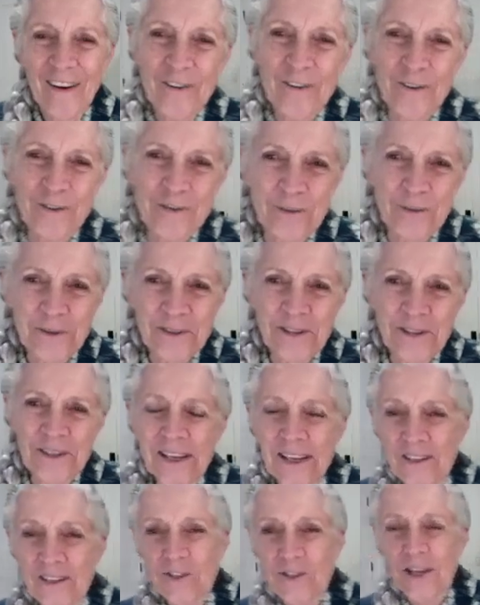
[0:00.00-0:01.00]
Those were the
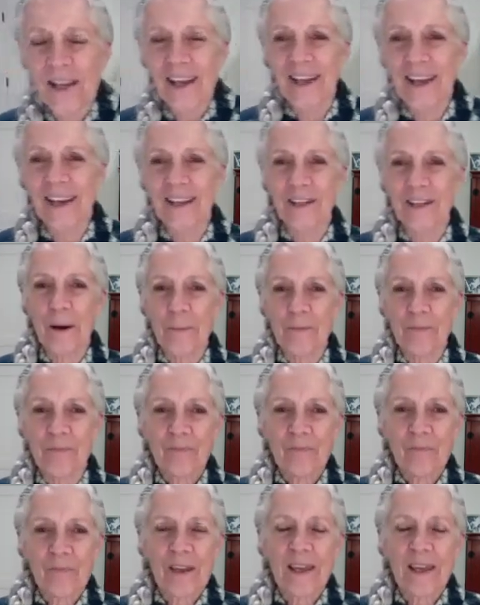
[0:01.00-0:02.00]
days. And
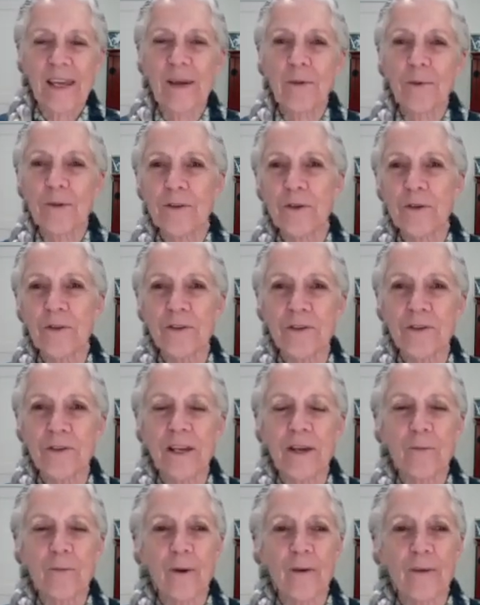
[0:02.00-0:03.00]
he would do this
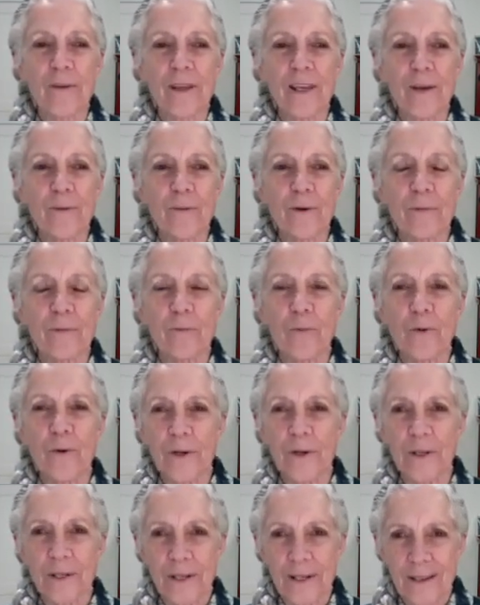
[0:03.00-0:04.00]
thing where he would
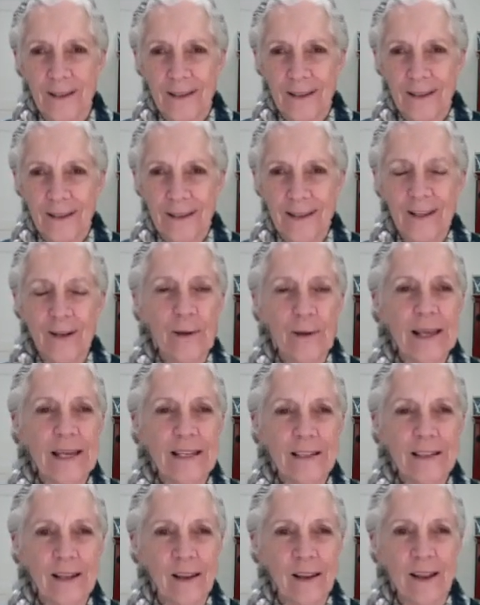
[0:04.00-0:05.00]
put, you know, he'd done a